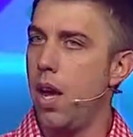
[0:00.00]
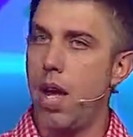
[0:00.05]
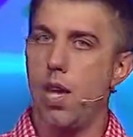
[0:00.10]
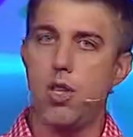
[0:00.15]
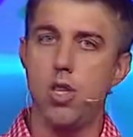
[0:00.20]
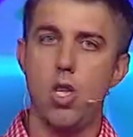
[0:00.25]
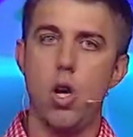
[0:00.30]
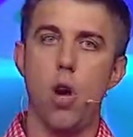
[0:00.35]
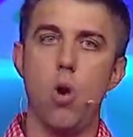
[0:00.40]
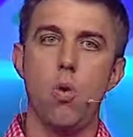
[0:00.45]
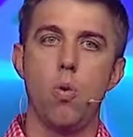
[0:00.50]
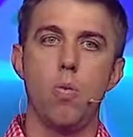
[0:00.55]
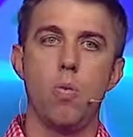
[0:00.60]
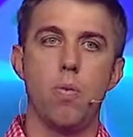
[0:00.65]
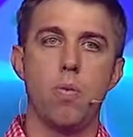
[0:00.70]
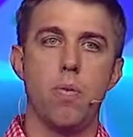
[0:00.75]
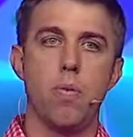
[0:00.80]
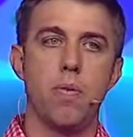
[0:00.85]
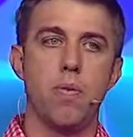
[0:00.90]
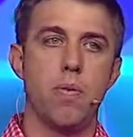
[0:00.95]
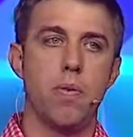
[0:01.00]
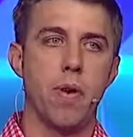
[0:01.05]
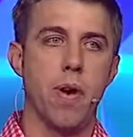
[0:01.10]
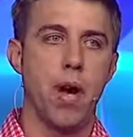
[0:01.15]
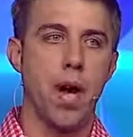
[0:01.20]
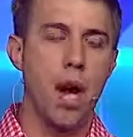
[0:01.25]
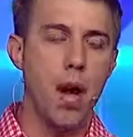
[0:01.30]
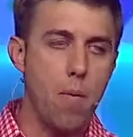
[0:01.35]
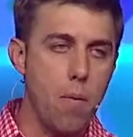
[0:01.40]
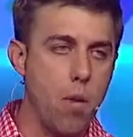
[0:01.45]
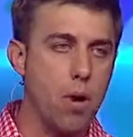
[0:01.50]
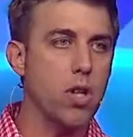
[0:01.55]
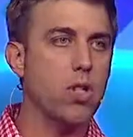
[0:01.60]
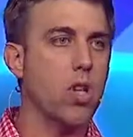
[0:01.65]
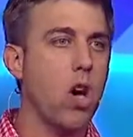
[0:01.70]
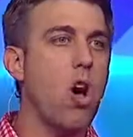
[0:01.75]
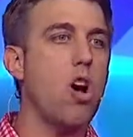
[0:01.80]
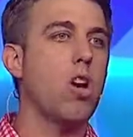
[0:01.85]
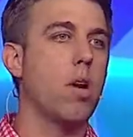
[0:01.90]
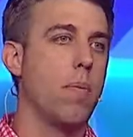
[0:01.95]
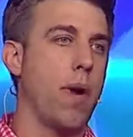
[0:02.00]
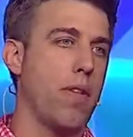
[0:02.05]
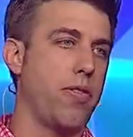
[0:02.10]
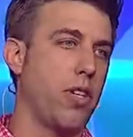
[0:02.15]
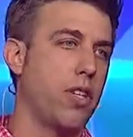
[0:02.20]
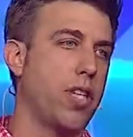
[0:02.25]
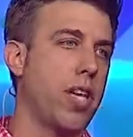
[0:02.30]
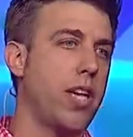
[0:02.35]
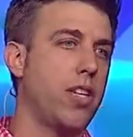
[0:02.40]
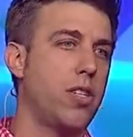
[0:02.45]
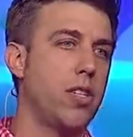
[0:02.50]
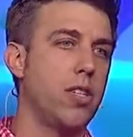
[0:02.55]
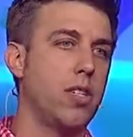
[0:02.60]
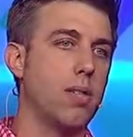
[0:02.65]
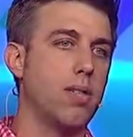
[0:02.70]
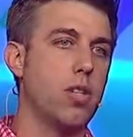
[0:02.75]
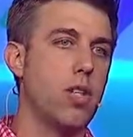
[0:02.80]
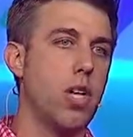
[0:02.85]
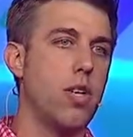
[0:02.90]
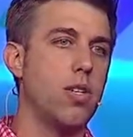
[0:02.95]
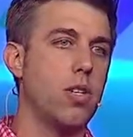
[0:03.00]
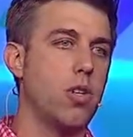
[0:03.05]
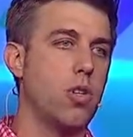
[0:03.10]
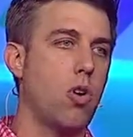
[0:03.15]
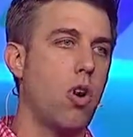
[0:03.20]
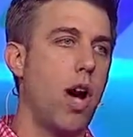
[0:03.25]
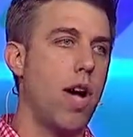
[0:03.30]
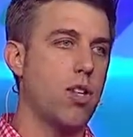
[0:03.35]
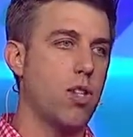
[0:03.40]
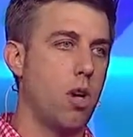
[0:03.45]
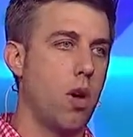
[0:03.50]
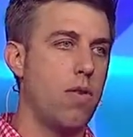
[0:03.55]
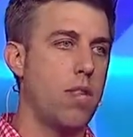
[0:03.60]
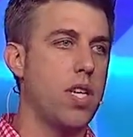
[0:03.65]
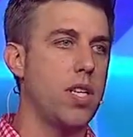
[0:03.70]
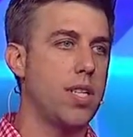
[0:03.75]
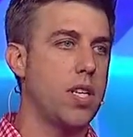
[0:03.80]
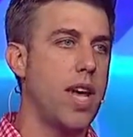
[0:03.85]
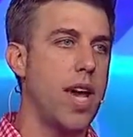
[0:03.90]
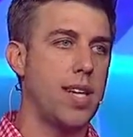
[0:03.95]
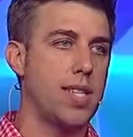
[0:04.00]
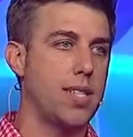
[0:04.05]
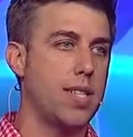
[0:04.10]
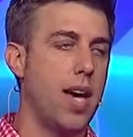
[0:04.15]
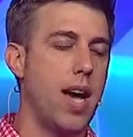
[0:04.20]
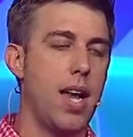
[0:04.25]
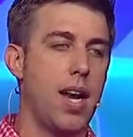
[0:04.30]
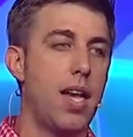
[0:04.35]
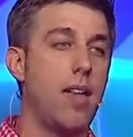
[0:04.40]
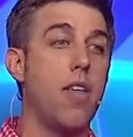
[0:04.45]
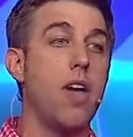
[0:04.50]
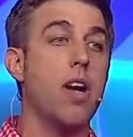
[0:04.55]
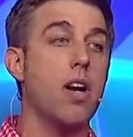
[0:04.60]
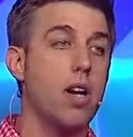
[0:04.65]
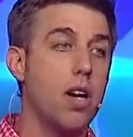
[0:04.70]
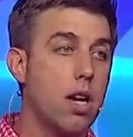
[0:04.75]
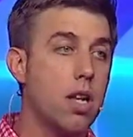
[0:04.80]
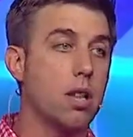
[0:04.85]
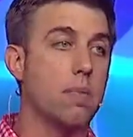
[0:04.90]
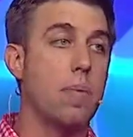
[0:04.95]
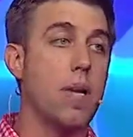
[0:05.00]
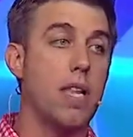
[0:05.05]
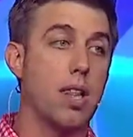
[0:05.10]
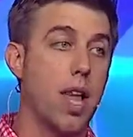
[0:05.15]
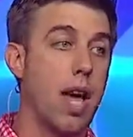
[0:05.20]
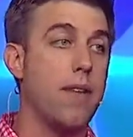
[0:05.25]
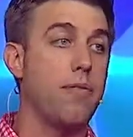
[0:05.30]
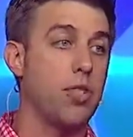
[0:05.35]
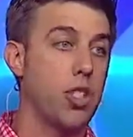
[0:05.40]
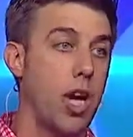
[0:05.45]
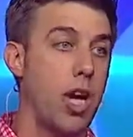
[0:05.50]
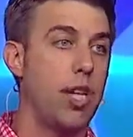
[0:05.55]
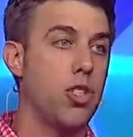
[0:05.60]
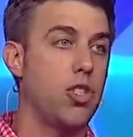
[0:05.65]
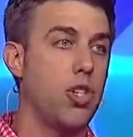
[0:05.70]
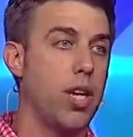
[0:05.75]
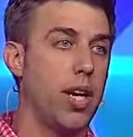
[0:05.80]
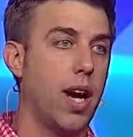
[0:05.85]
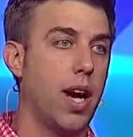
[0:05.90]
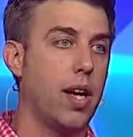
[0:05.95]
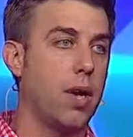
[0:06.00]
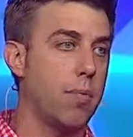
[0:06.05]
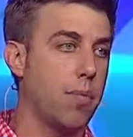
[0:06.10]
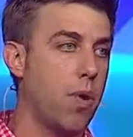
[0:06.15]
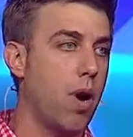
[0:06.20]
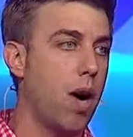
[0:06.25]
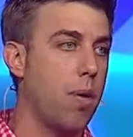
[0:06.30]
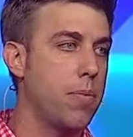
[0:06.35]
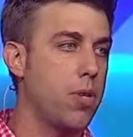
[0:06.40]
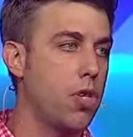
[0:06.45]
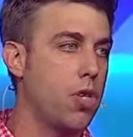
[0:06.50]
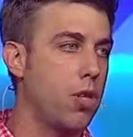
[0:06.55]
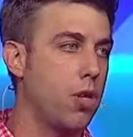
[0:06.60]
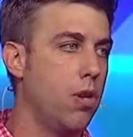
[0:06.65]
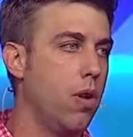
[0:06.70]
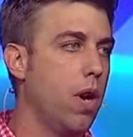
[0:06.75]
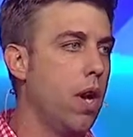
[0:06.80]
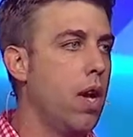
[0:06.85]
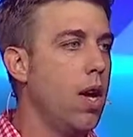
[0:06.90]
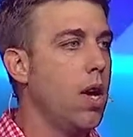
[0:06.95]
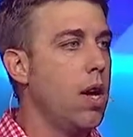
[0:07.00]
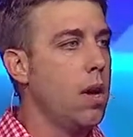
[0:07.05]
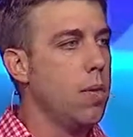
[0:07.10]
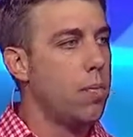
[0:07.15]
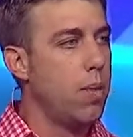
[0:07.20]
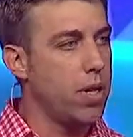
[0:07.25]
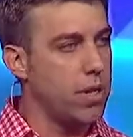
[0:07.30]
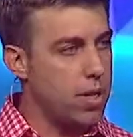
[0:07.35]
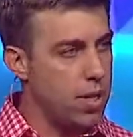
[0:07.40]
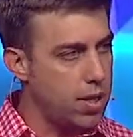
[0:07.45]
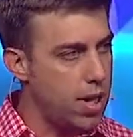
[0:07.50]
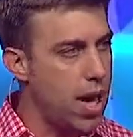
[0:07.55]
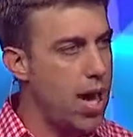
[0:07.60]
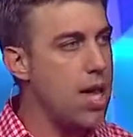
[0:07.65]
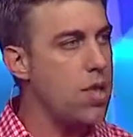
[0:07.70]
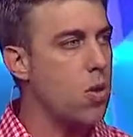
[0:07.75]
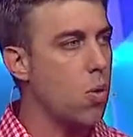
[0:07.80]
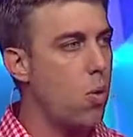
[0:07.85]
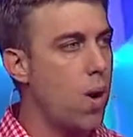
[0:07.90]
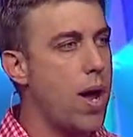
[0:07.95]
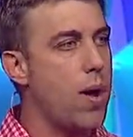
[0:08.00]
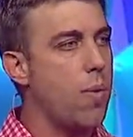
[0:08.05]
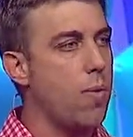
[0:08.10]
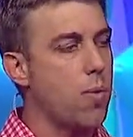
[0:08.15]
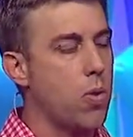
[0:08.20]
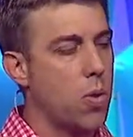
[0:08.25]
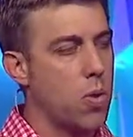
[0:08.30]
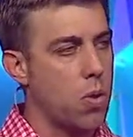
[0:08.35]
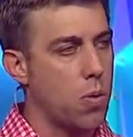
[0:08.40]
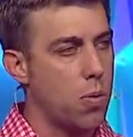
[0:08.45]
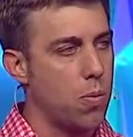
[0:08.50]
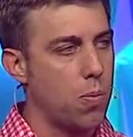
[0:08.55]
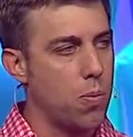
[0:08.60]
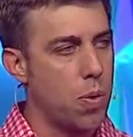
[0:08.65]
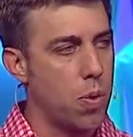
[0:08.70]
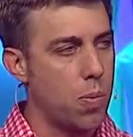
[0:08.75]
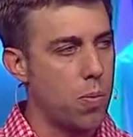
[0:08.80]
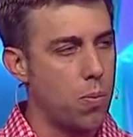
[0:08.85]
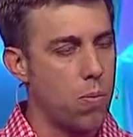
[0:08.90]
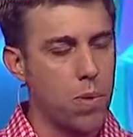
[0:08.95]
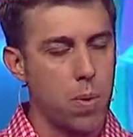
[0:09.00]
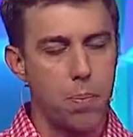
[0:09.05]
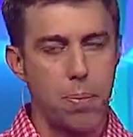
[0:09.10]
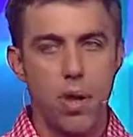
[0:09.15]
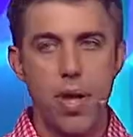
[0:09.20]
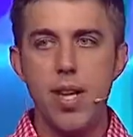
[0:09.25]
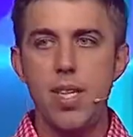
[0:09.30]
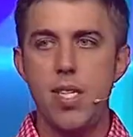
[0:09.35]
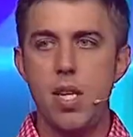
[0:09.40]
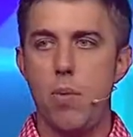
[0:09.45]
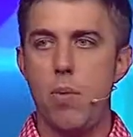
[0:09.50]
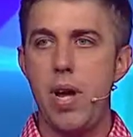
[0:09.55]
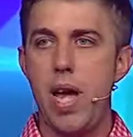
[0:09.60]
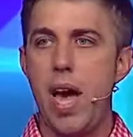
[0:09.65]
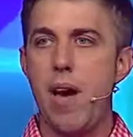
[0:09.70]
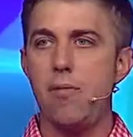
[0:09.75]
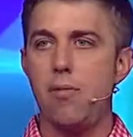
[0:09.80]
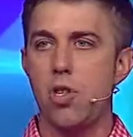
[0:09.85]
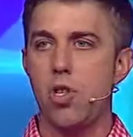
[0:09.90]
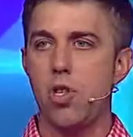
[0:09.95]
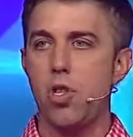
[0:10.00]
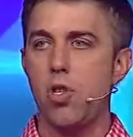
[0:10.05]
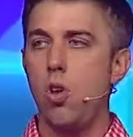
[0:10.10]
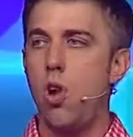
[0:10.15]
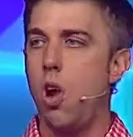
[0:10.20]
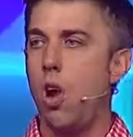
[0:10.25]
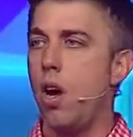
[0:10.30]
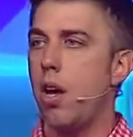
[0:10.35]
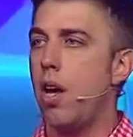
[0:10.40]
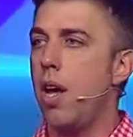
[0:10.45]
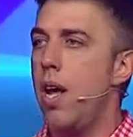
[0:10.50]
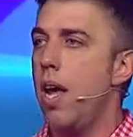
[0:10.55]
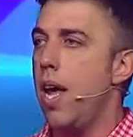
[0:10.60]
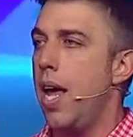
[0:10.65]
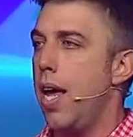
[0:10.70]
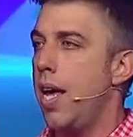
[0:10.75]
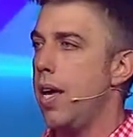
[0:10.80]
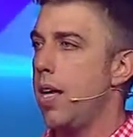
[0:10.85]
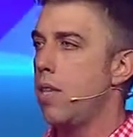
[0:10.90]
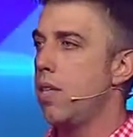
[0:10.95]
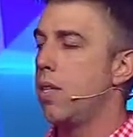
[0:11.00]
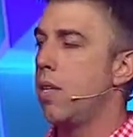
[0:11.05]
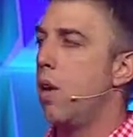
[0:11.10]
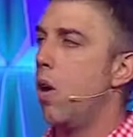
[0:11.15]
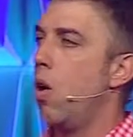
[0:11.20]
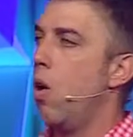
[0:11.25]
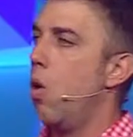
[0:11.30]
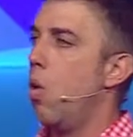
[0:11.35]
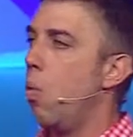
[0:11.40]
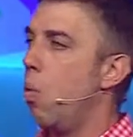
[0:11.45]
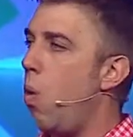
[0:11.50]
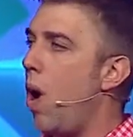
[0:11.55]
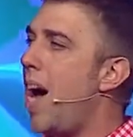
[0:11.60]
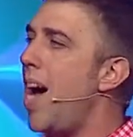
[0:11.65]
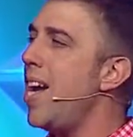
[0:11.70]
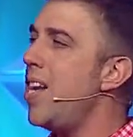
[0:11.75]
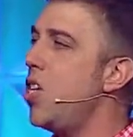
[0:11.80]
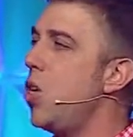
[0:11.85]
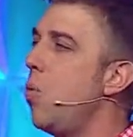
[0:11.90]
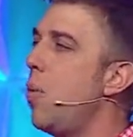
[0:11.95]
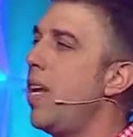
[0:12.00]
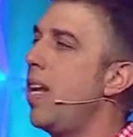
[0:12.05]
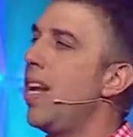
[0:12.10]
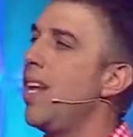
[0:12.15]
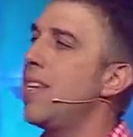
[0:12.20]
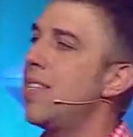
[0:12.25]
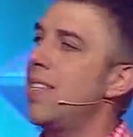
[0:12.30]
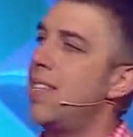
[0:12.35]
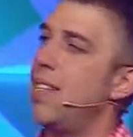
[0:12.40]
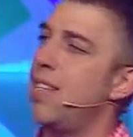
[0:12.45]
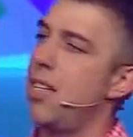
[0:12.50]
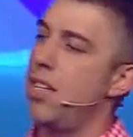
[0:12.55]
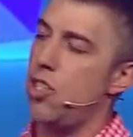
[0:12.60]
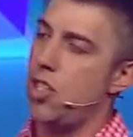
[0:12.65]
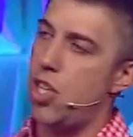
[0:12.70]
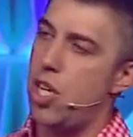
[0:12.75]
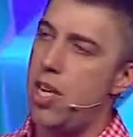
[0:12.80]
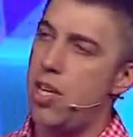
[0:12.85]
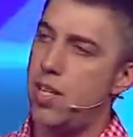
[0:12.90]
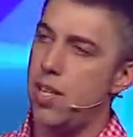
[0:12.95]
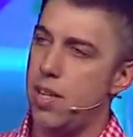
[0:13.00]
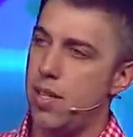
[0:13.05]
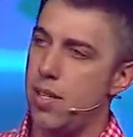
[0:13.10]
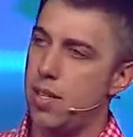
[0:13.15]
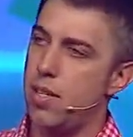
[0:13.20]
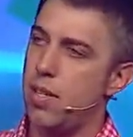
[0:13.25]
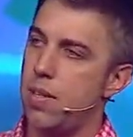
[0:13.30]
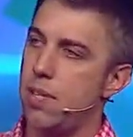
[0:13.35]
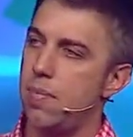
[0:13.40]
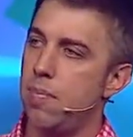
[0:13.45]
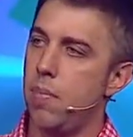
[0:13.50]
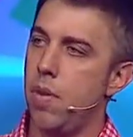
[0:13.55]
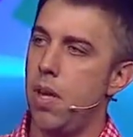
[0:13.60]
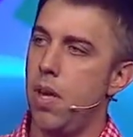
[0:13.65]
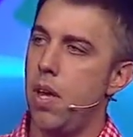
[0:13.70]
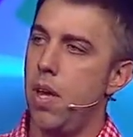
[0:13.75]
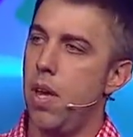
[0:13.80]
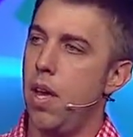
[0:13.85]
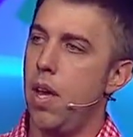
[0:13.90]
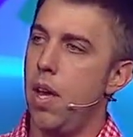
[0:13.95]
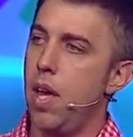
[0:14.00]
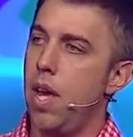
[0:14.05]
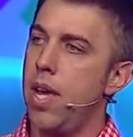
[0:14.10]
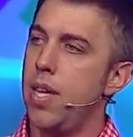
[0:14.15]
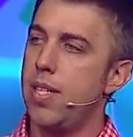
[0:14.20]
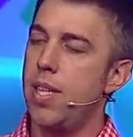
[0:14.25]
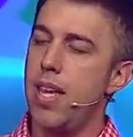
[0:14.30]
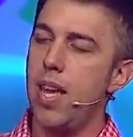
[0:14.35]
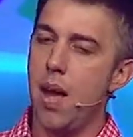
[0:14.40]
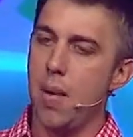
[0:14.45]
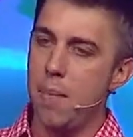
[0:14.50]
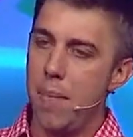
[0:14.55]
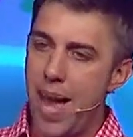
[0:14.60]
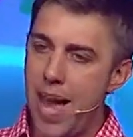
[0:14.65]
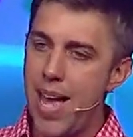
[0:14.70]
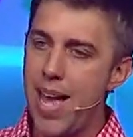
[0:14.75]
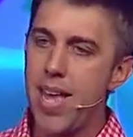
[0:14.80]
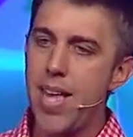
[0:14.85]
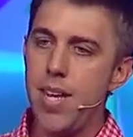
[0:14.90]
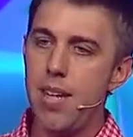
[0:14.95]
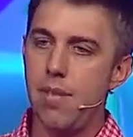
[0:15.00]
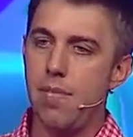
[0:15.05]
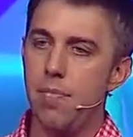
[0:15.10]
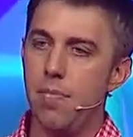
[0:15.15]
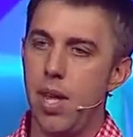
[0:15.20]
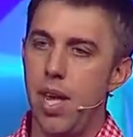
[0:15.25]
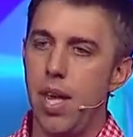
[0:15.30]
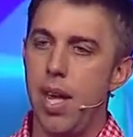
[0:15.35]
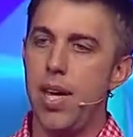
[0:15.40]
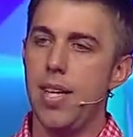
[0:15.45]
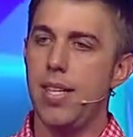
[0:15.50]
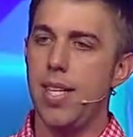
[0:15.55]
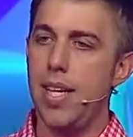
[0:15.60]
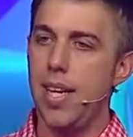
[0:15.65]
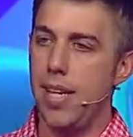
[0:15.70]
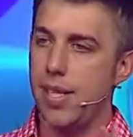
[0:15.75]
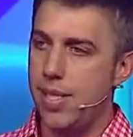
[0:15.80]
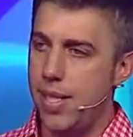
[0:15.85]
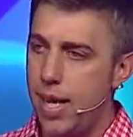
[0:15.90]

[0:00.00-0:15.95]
And so I wanna talk about the teachings of Jesus Christ over these next nine, and they're gonna be life changing, I can promise you. But today, the, way, the, the, the place that we have to start is why do we listen to Jesus? Is he a man? Is he a